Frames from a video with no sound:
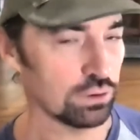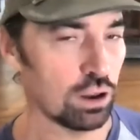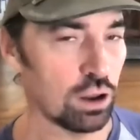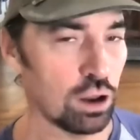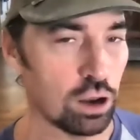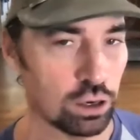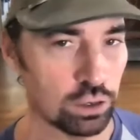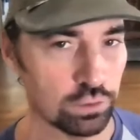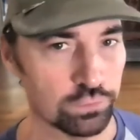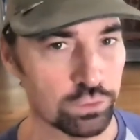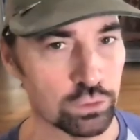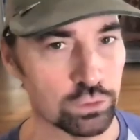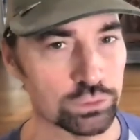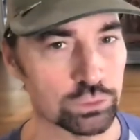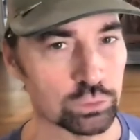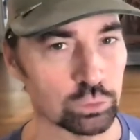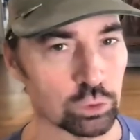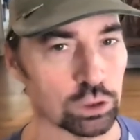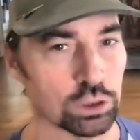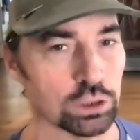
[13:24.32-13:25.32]
all of
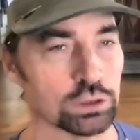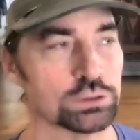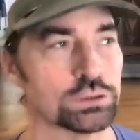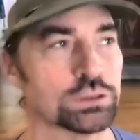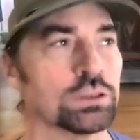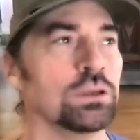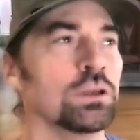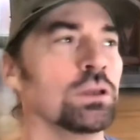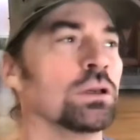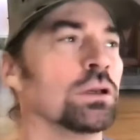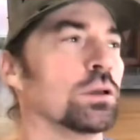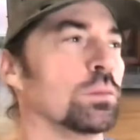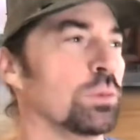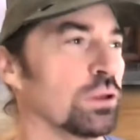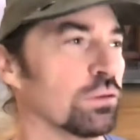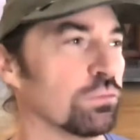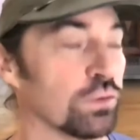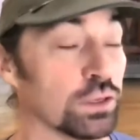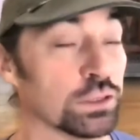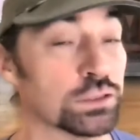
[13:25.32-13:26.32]
those words could be
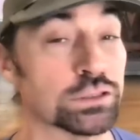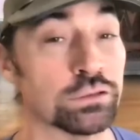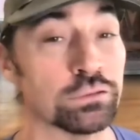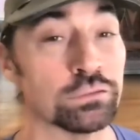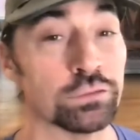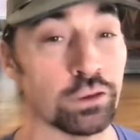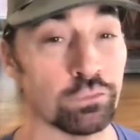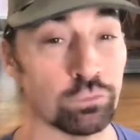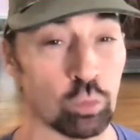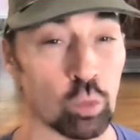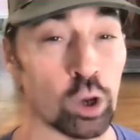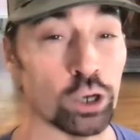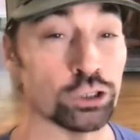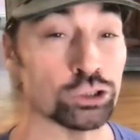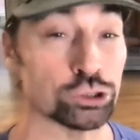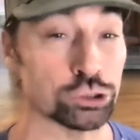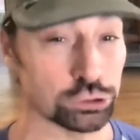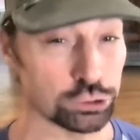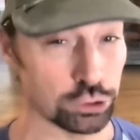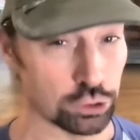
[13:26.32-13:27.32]
offensive if one
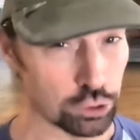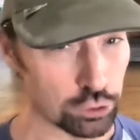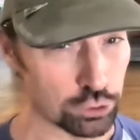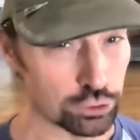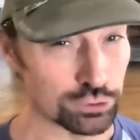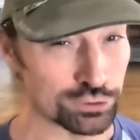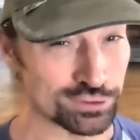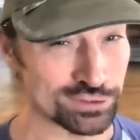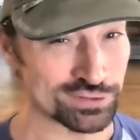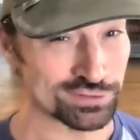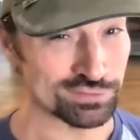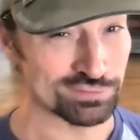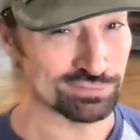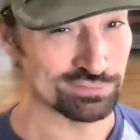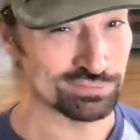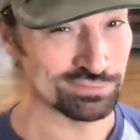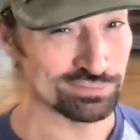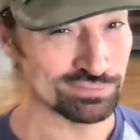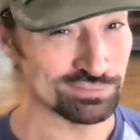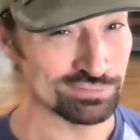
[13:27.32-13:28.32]
chose,
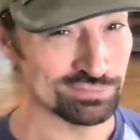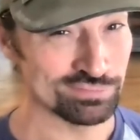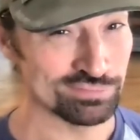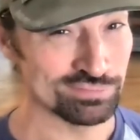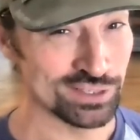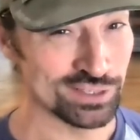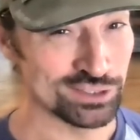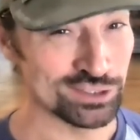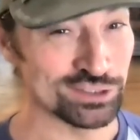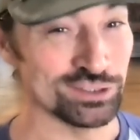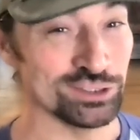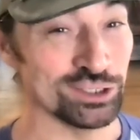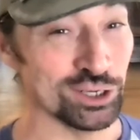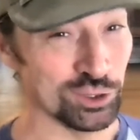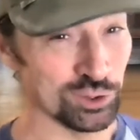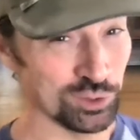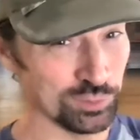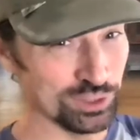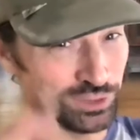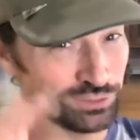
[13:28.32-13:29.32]
you know
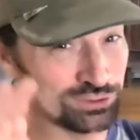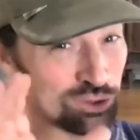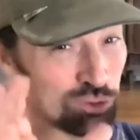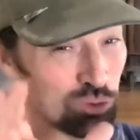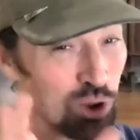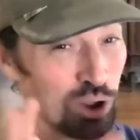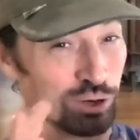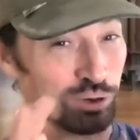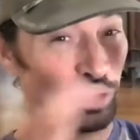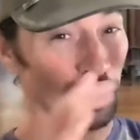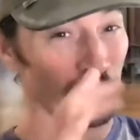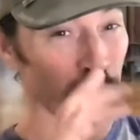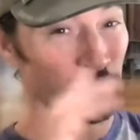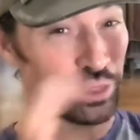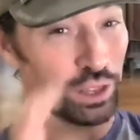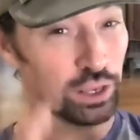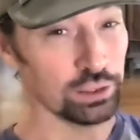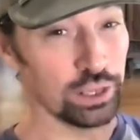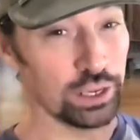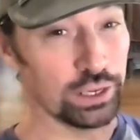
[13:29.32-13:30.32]
what I mean, to walk around with
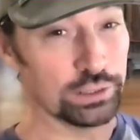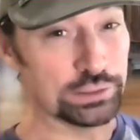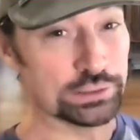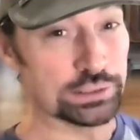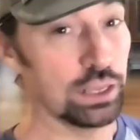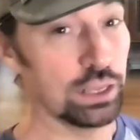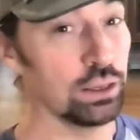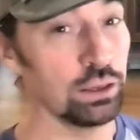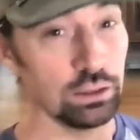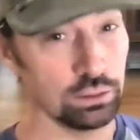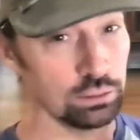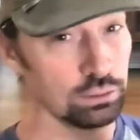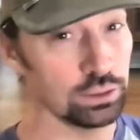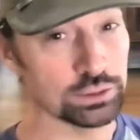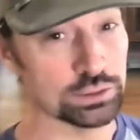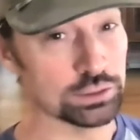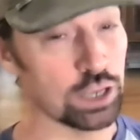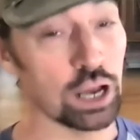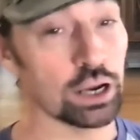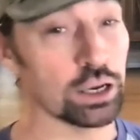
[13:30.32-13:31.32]
that lens.
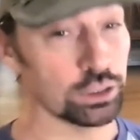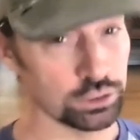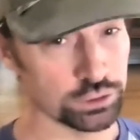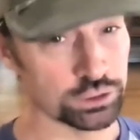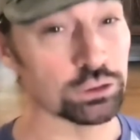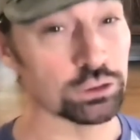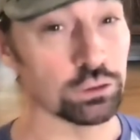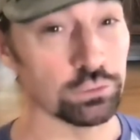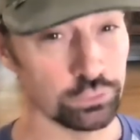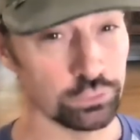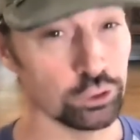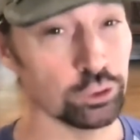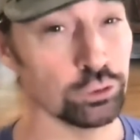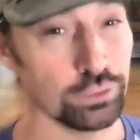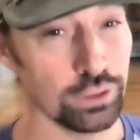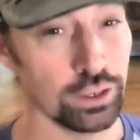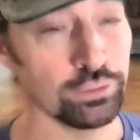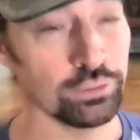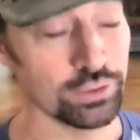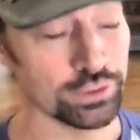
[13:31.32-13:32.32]
It's not going to serve you
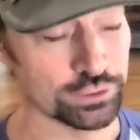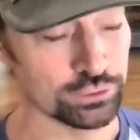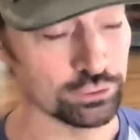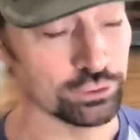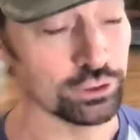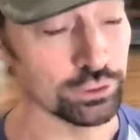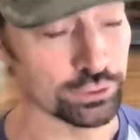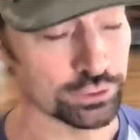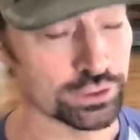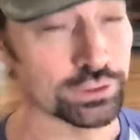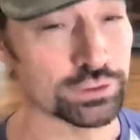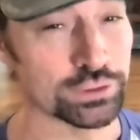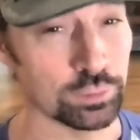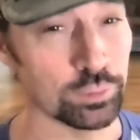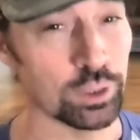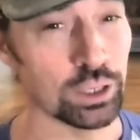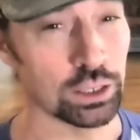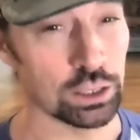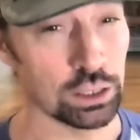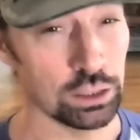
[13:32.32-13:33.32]
in the studio system
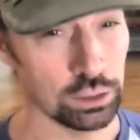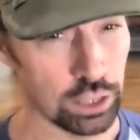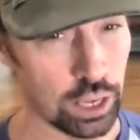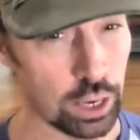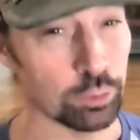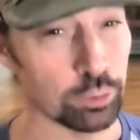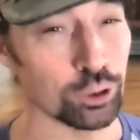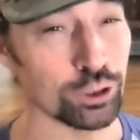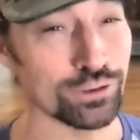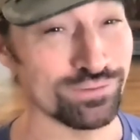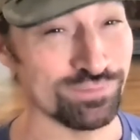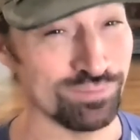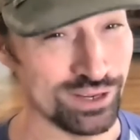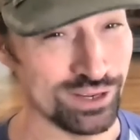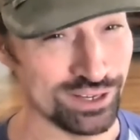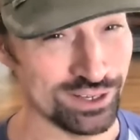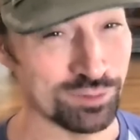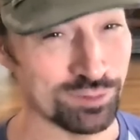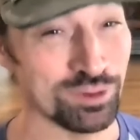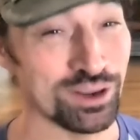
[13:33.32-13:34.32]
in a collaborative
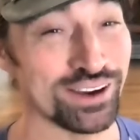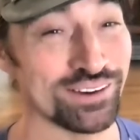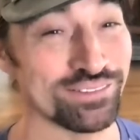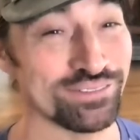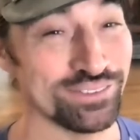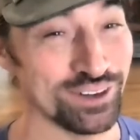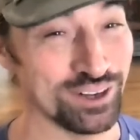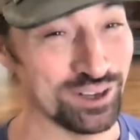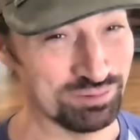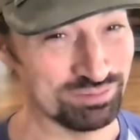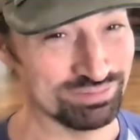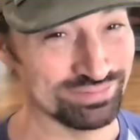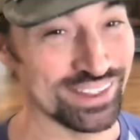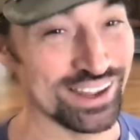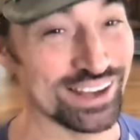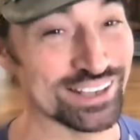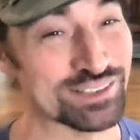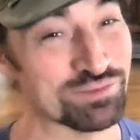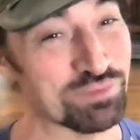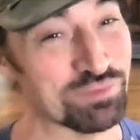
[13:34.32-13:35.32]
medium like film.
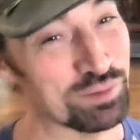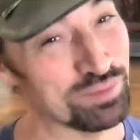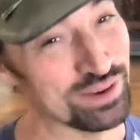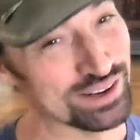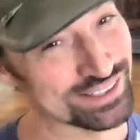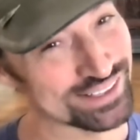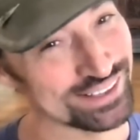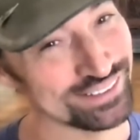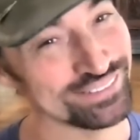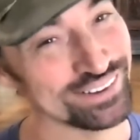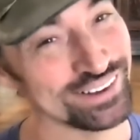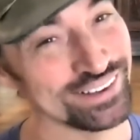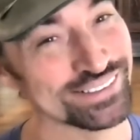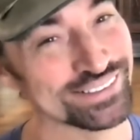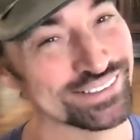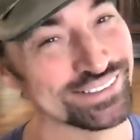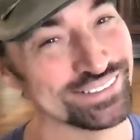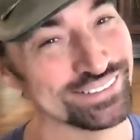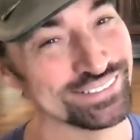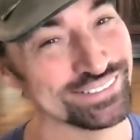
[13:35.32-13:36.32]
That's my best advice
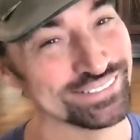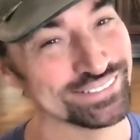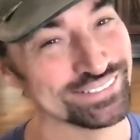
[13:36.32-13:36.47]
to you.